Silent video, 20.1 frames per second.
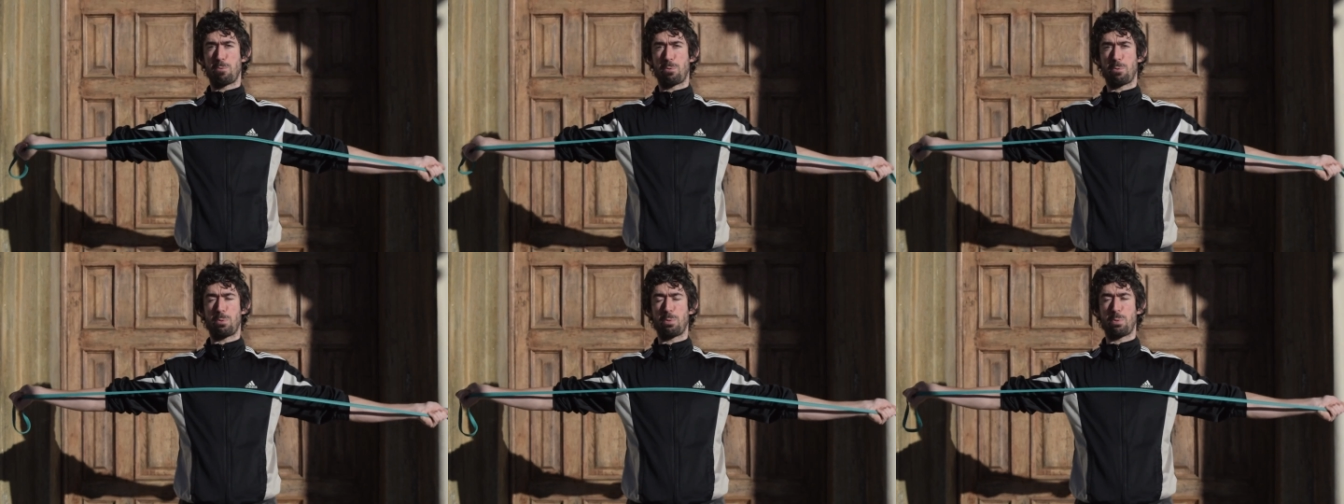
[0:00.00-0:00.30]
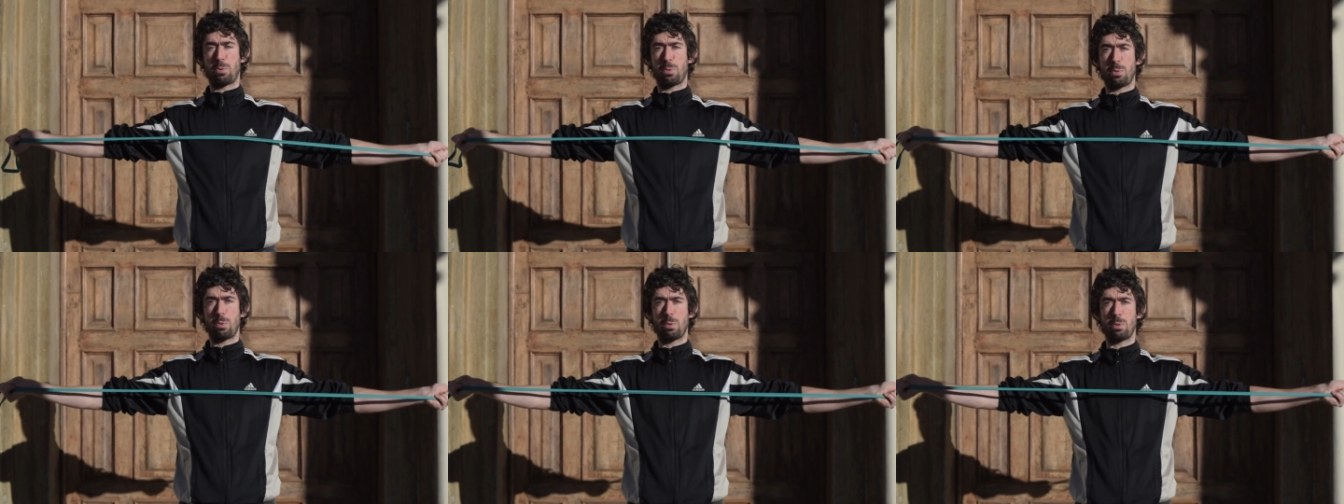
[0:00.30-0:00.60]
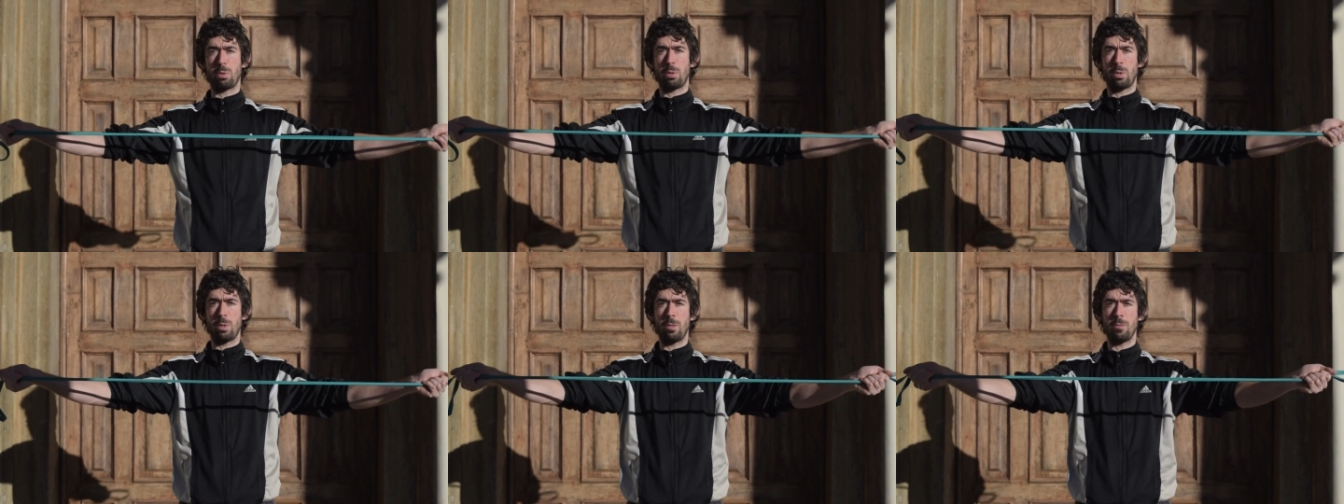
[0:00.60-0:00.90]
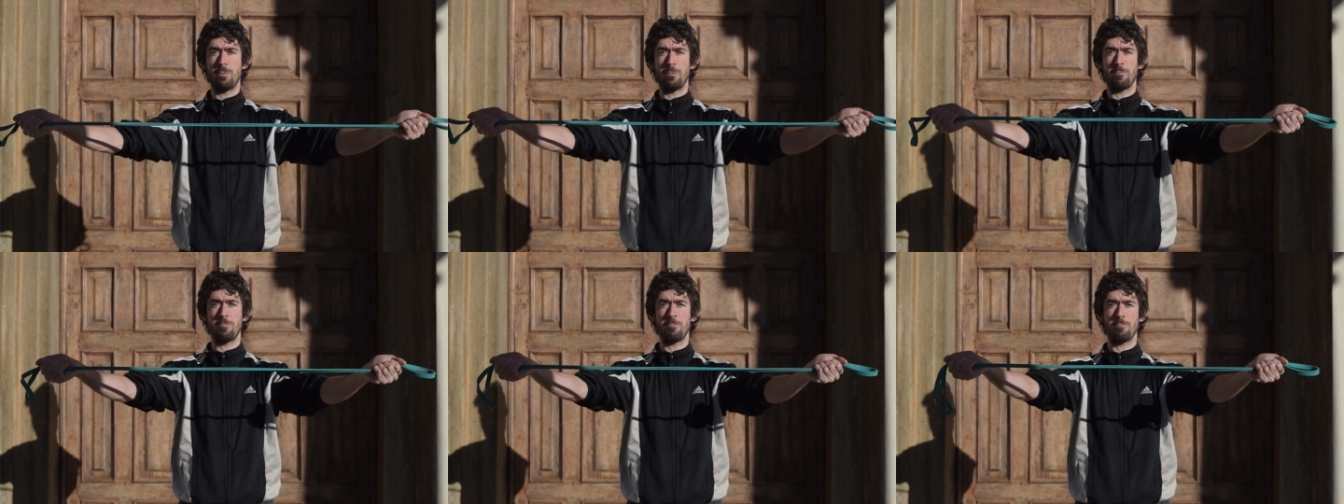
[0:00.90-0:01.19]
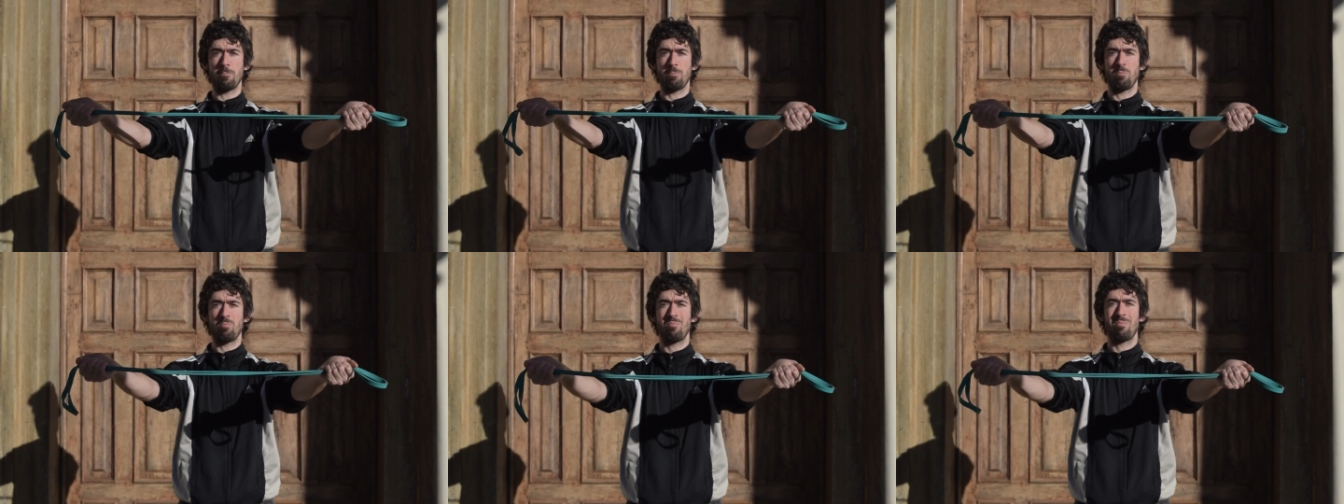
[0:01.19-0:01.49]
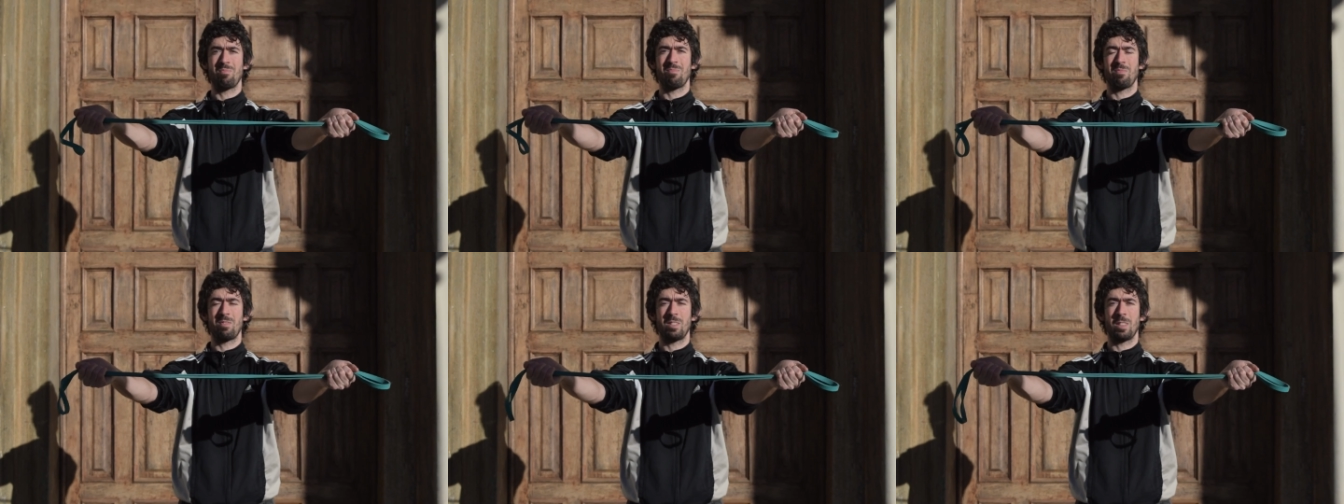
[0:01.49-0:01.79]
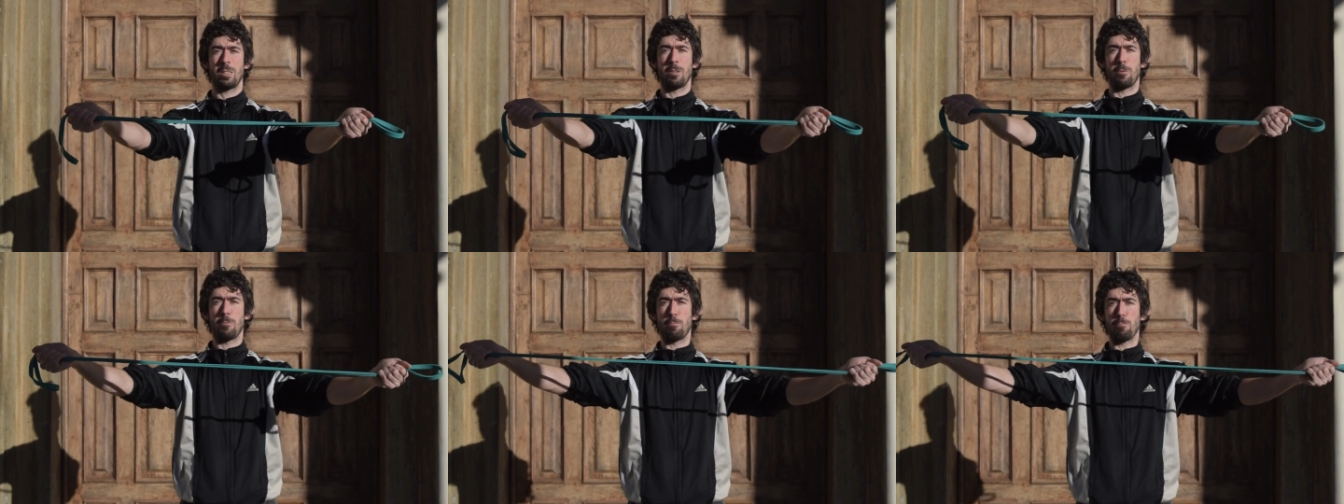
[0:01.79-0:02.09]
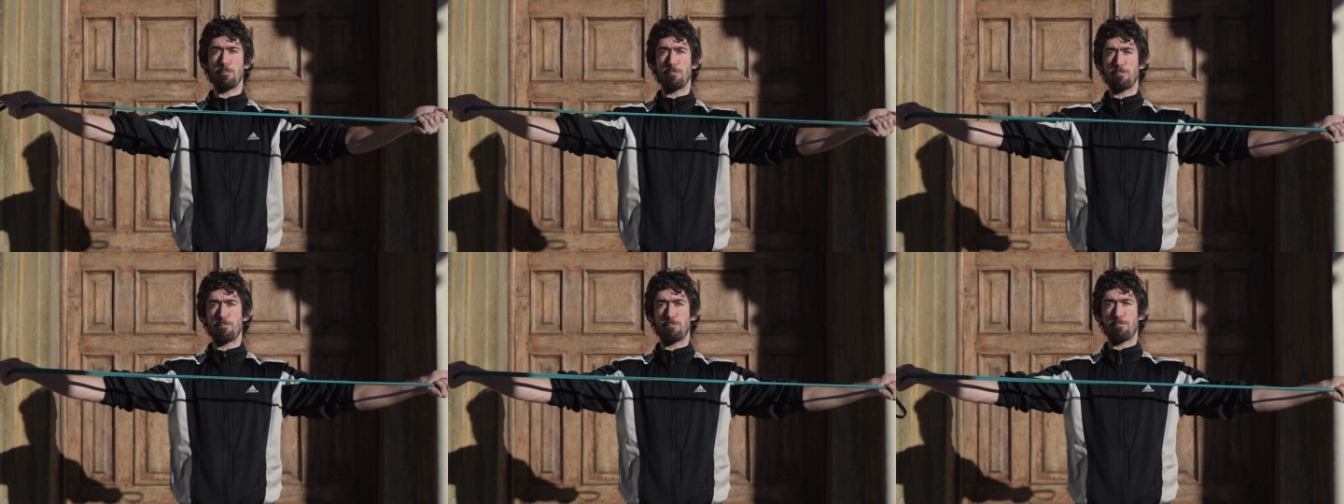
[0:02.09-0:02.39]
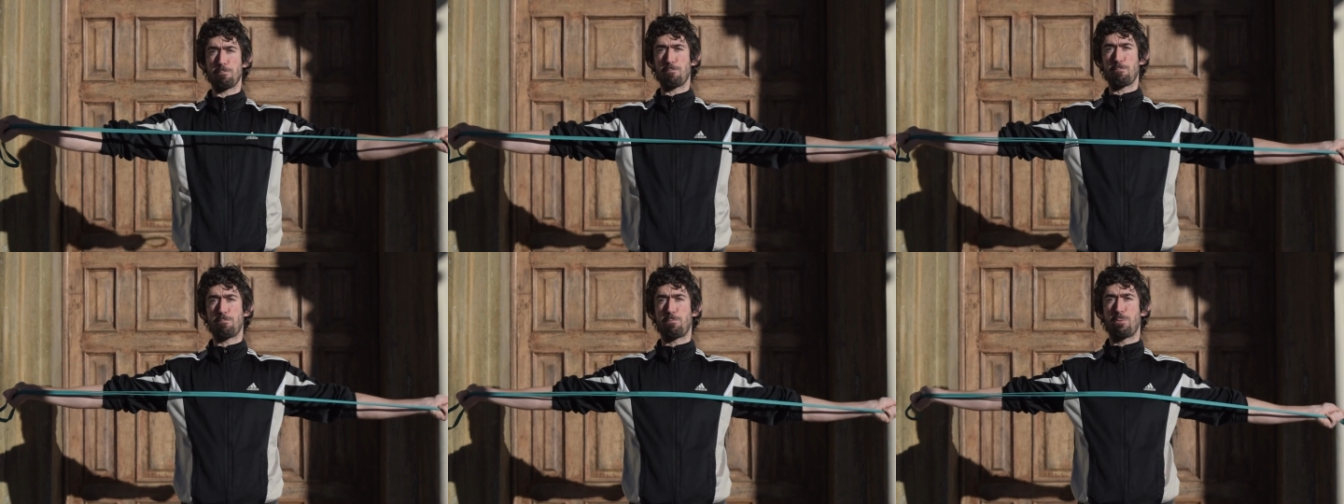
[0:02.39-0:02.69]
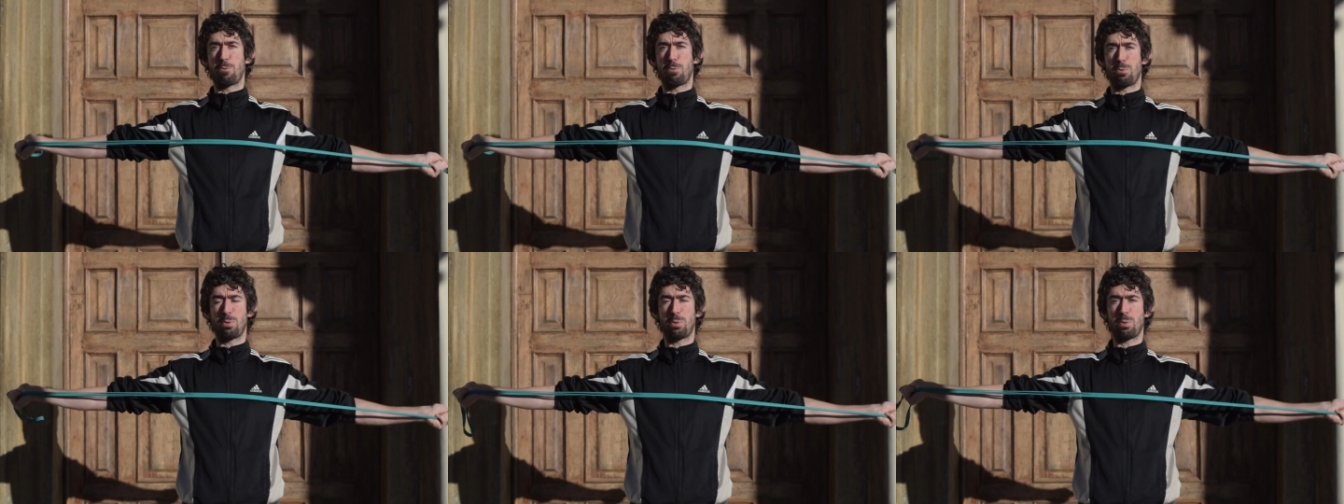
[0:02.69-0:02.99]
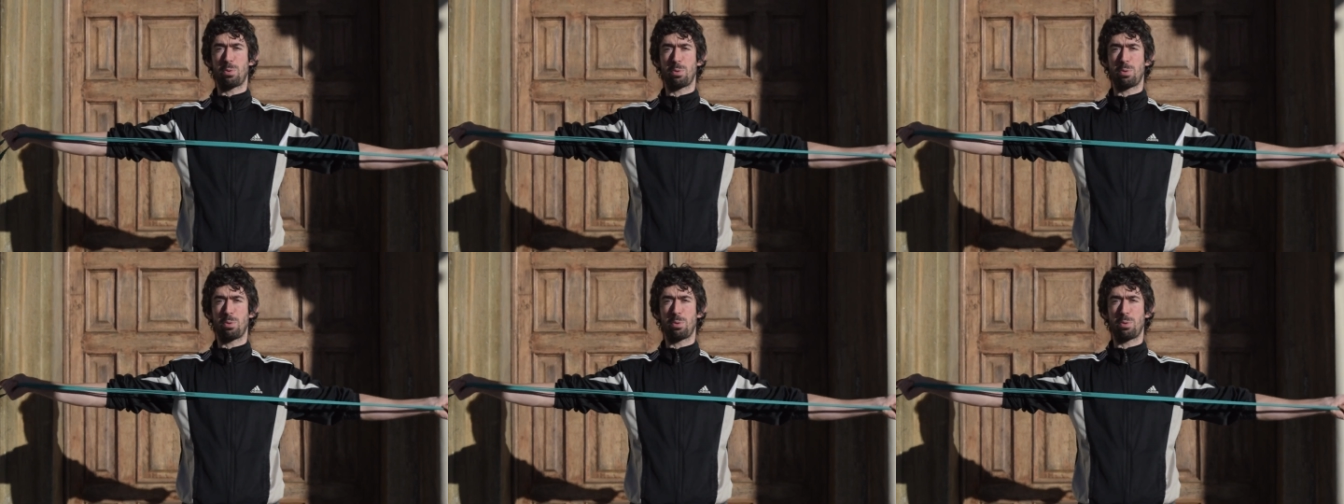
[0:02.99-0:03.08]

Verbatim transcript: and an elastic band. Ideally, you should